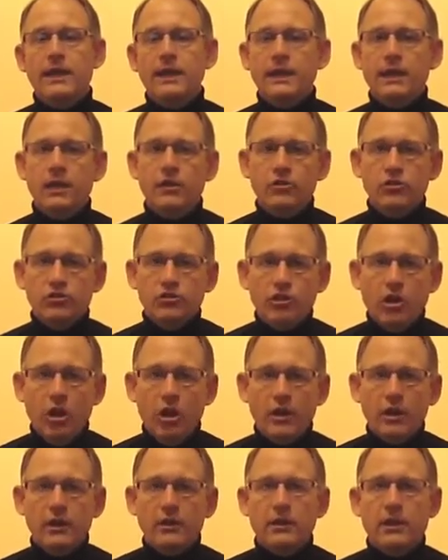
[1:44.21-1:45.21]
in your
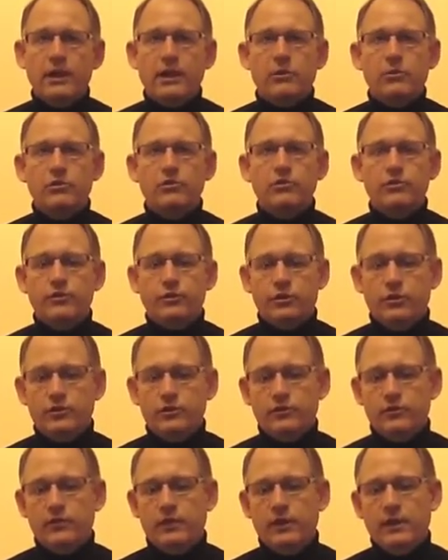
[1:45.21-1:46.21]
target language
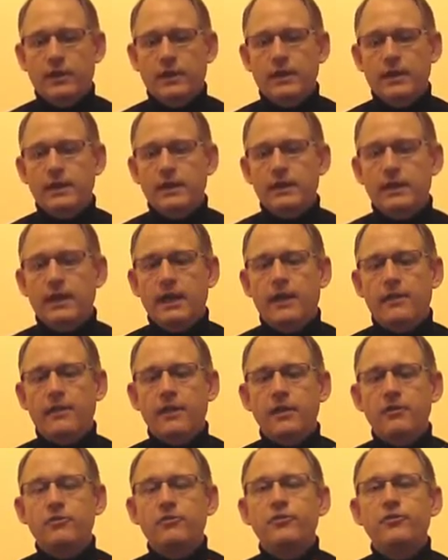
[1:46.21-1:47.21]
first, and
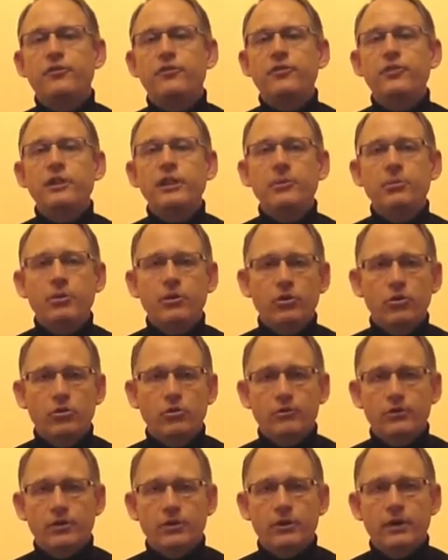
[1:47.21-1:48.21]
then flip it
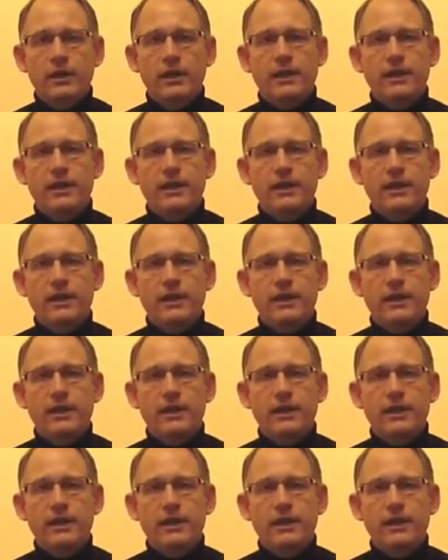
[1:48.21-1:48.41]
over